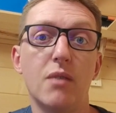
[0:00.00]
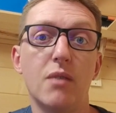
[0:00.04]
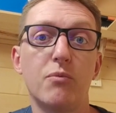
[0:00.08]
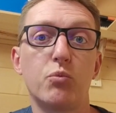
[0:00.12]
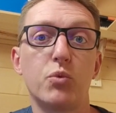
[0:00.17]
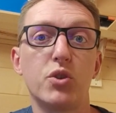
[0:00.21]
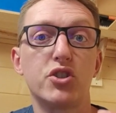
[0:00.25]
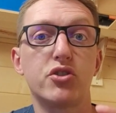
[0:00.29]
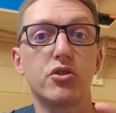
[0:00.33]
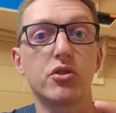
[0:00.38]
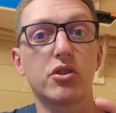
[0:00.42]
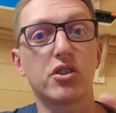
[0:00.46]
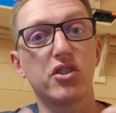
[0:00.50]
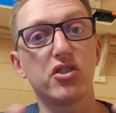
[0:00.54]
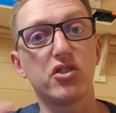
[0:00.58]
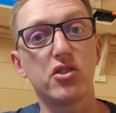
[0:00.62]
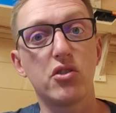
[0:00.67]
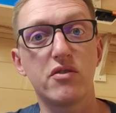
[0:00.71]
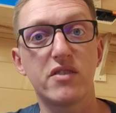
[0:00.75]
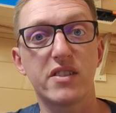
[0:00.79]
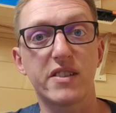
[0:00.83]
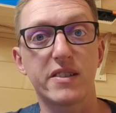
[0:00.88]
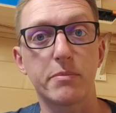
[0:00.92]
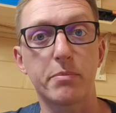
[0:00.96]
which you can
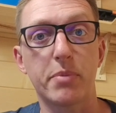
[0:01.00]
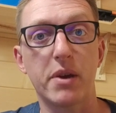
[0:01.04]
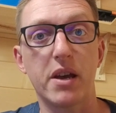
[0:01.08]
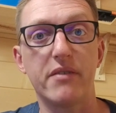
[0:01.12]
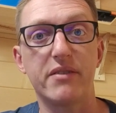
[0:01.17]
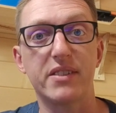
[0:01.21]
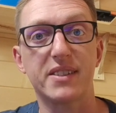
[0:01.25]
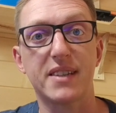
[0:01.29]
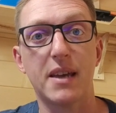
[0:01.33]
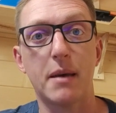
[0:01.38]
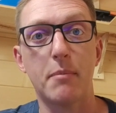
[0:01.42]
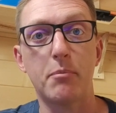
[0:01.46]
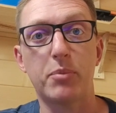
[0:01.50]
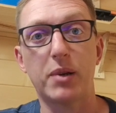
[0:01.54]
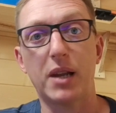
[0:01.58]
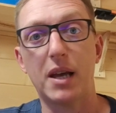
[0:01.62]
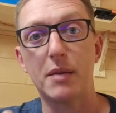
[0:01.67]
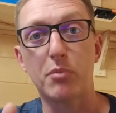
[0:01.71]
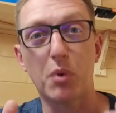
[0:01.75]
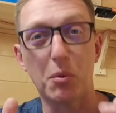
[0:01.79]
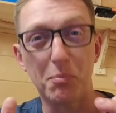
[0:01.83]
use as a bit of a template,